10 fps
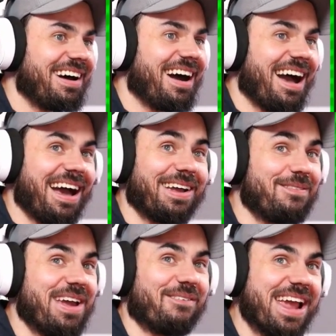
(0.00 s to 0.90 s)
I
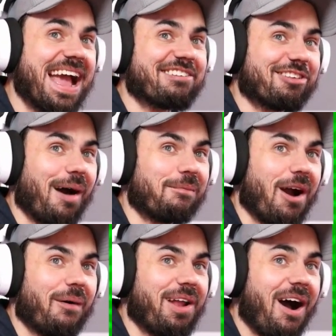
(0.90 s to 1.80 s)
mean, we got something
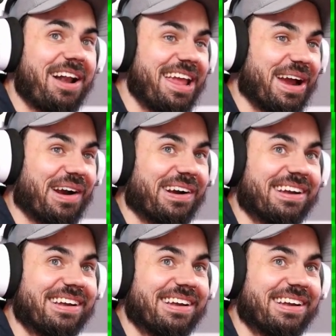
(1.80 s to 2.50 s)
going on here.